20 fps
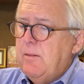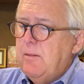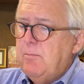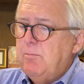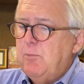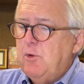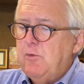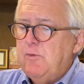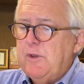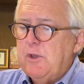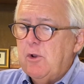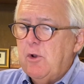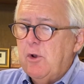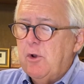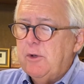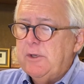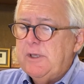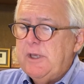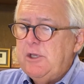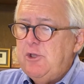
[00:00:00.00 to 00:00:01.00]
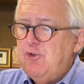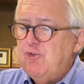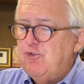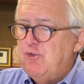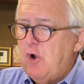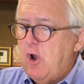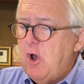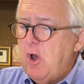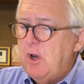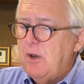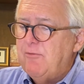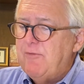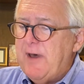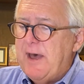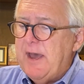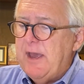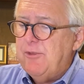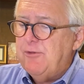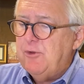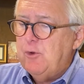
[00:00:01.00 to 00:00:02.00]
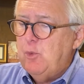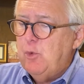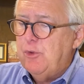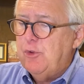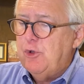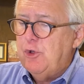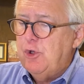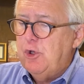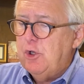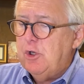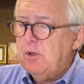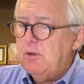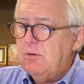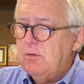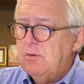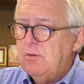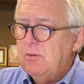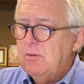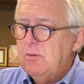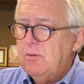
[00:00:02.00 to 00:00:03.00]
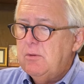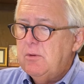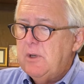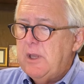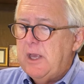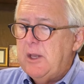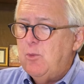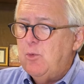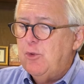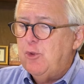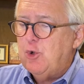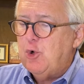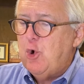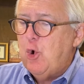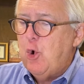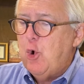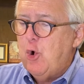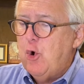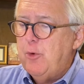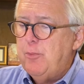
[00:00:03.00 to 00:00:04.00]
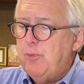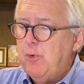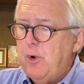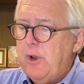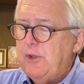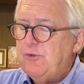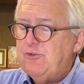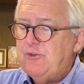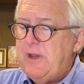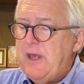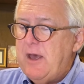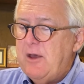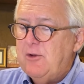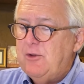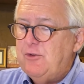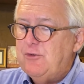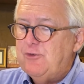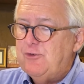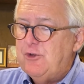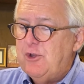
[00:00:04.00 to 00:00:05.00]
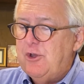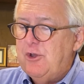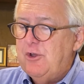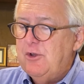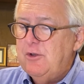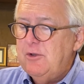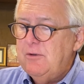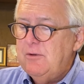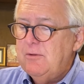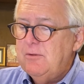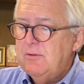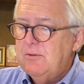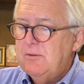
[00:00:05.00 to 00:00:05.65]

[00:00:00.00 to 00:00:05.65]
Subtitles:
Moving on. Can you draw a Leviathan with a hook and with a cord press down his tongue?